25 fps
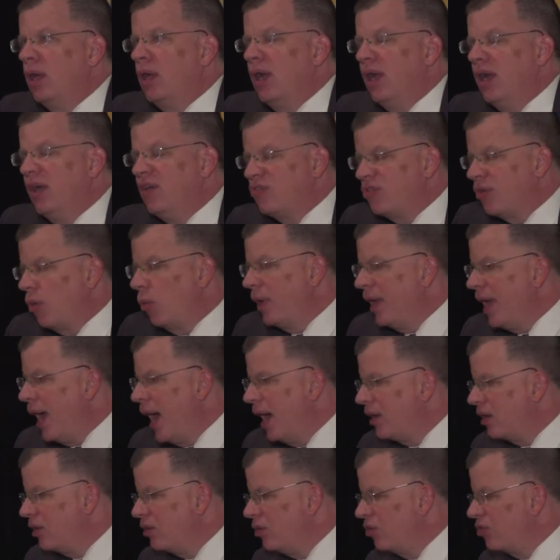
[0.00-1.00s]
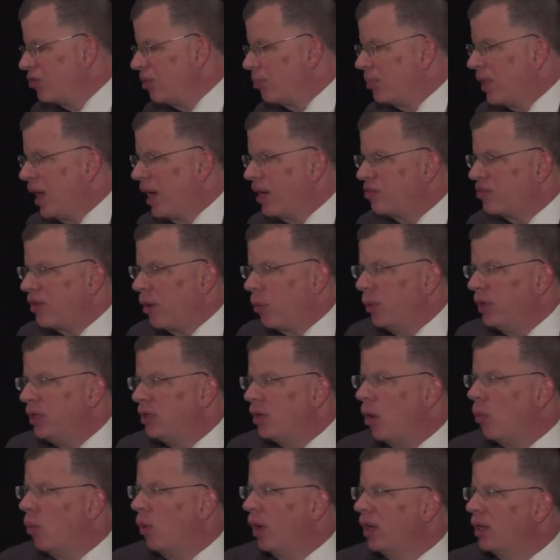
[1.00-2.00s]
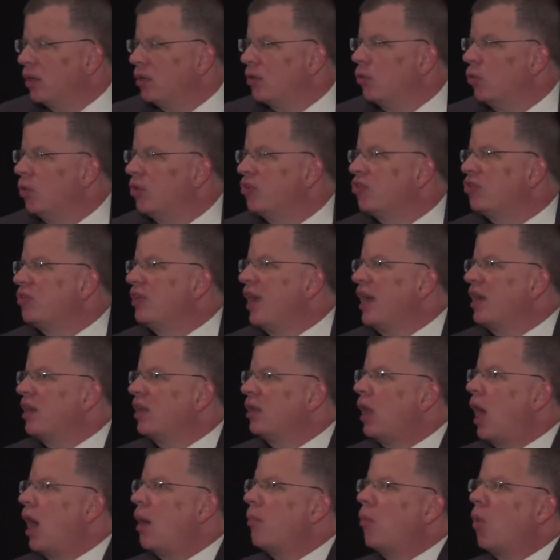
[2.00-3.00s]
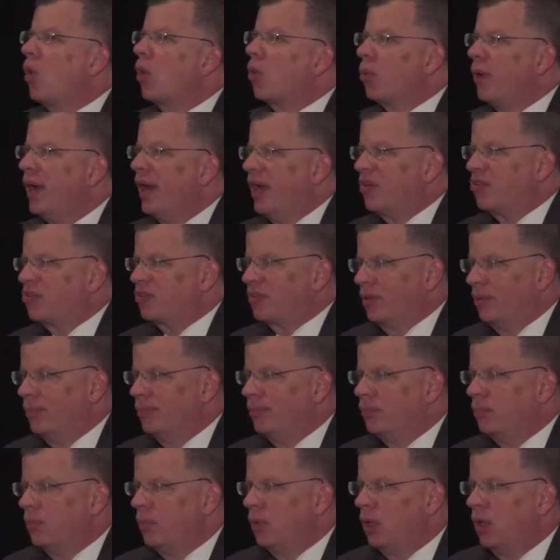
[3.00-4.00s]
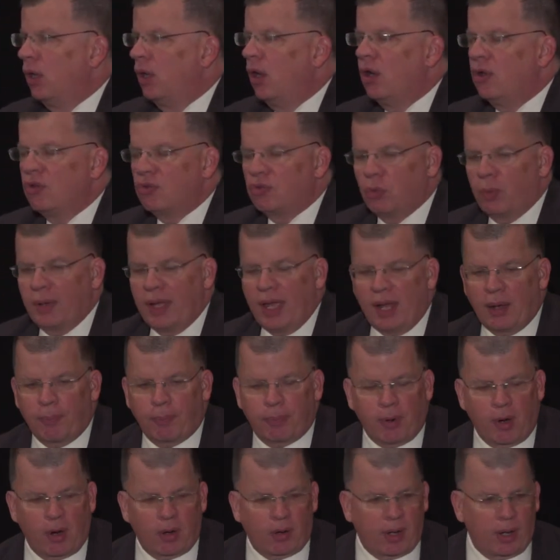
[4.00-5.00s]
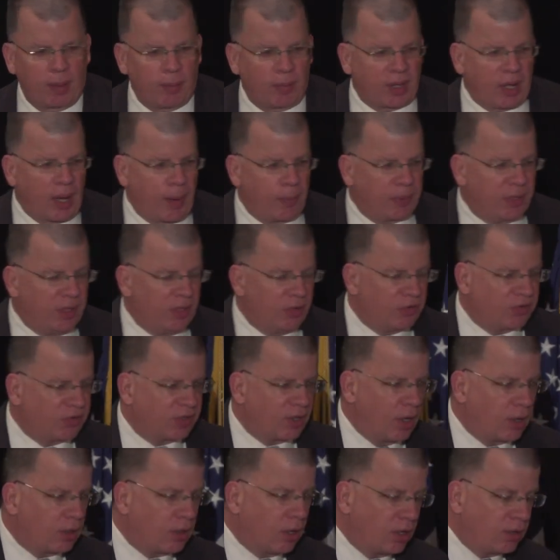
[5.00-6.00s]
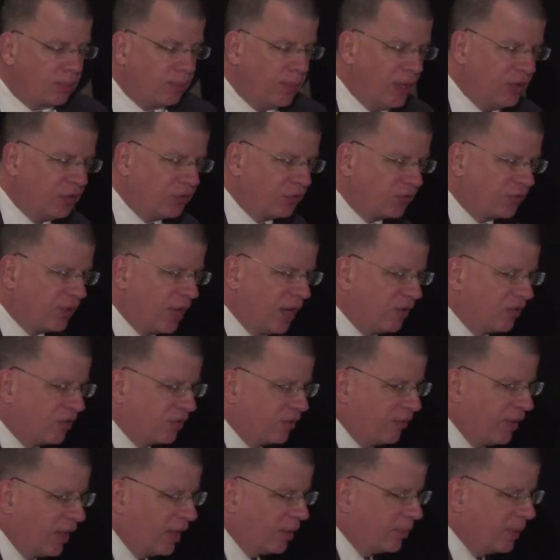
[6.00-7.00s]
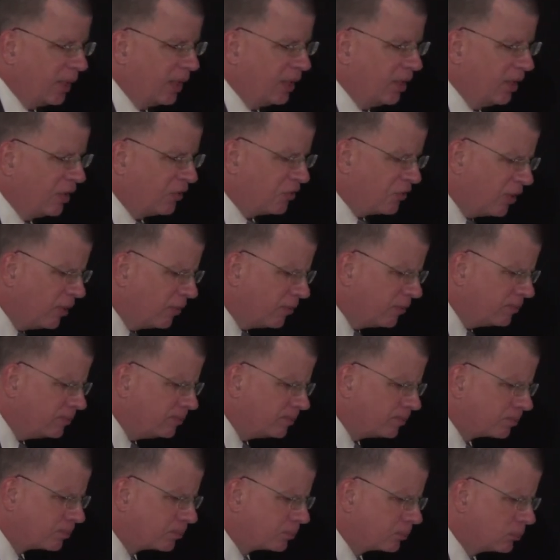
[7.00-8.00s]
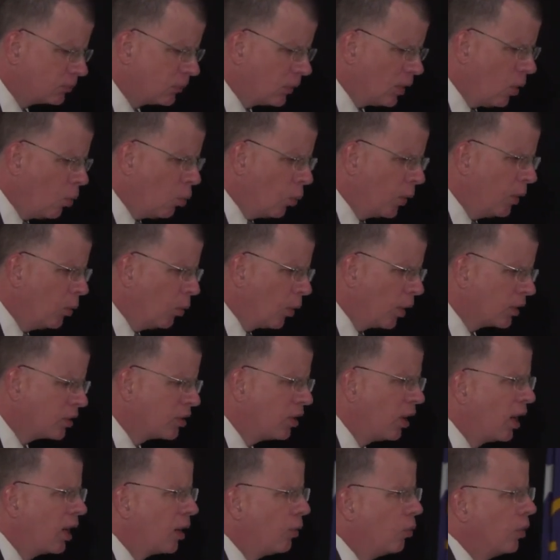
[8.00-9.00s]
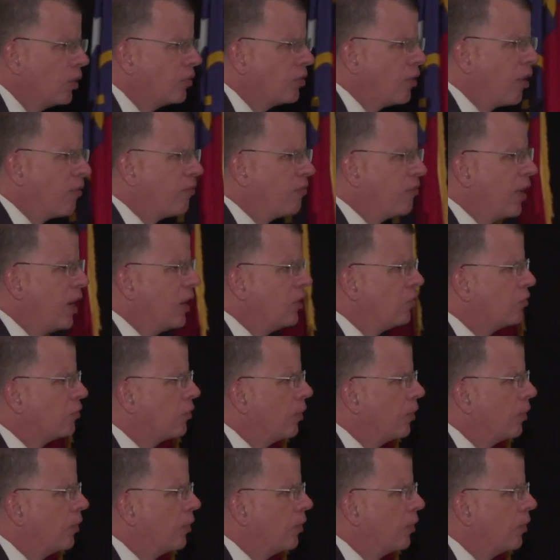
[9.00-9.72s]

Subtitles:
And so we had to do some things that we don't want to do, which take a lot more risk. So we had a program a couple years ago called the Major Sites Development Initiative. We worked on it with our friends